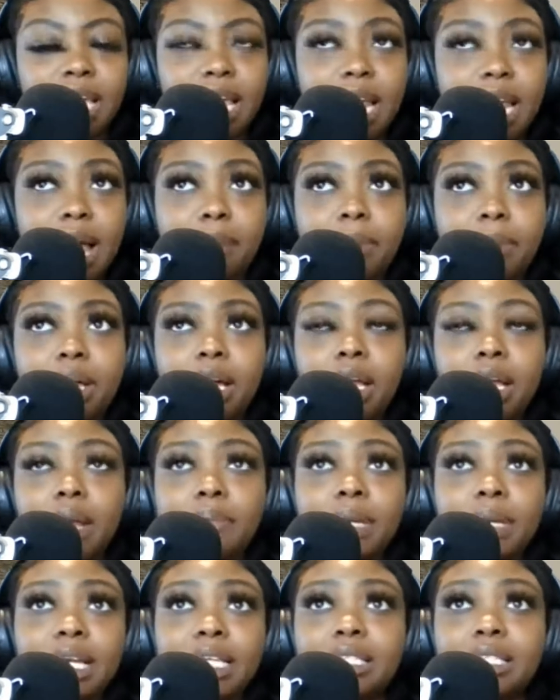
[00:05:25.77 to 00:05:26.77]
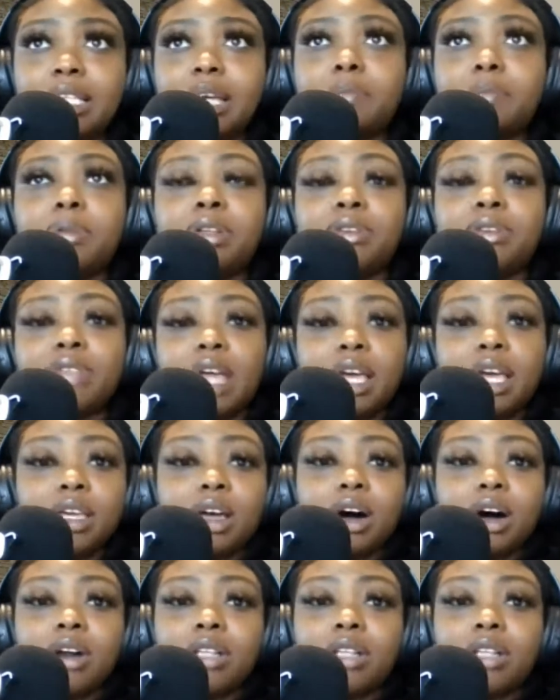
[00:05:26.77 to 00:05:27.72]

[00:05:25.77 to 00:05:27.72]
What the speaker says: And I'm an example of that, y'all.